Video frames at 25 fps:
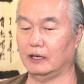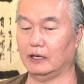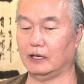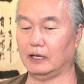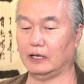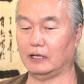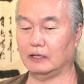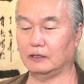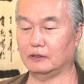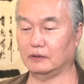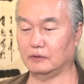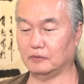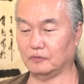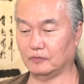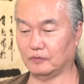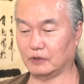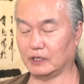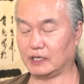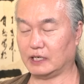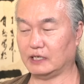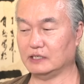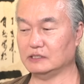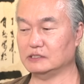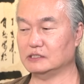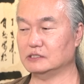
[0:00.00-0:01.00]
And
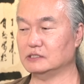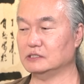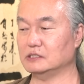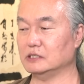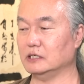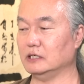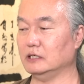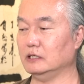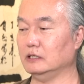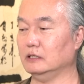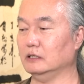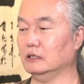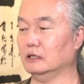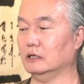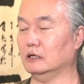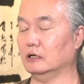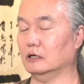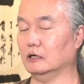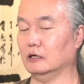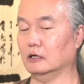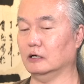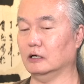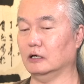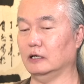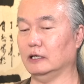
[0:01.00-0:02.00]
what I see
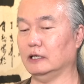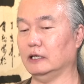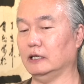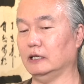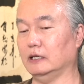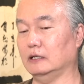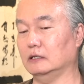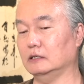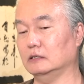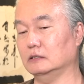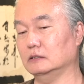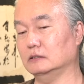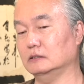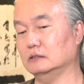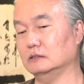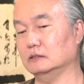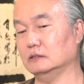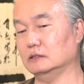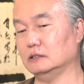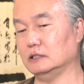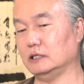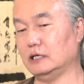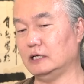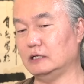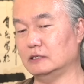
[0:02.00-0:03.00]
in
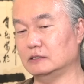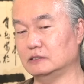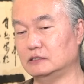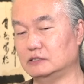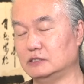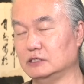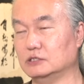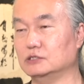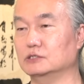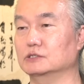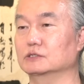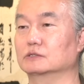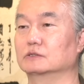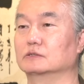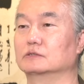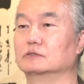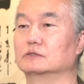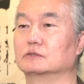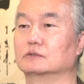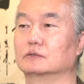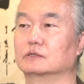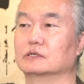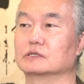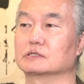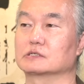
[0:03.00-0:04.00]
addition
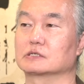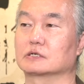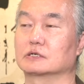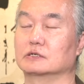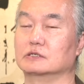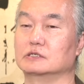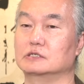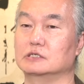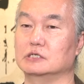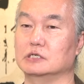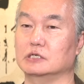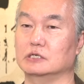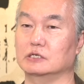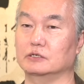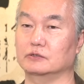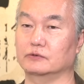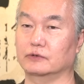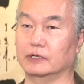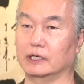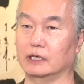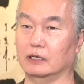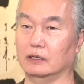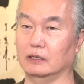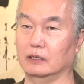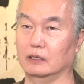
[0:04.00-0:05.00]
to this
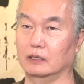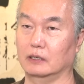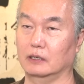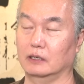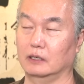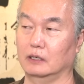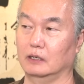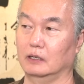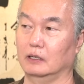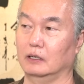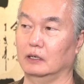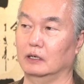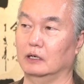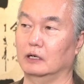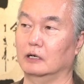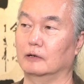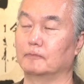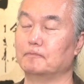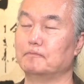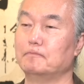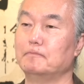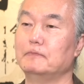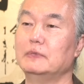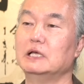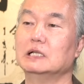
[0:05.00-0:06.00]
continuing
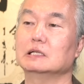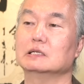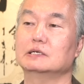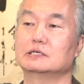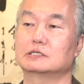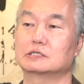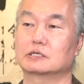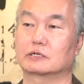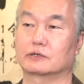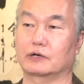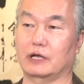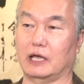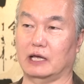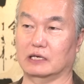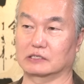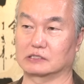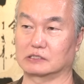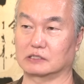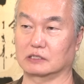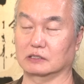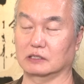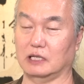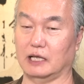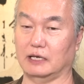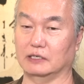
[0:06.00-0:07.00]
military
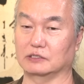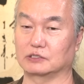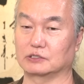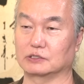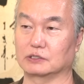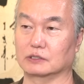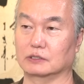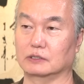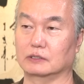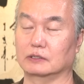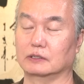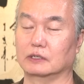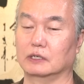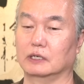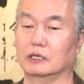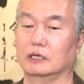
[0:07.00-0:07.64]
escalation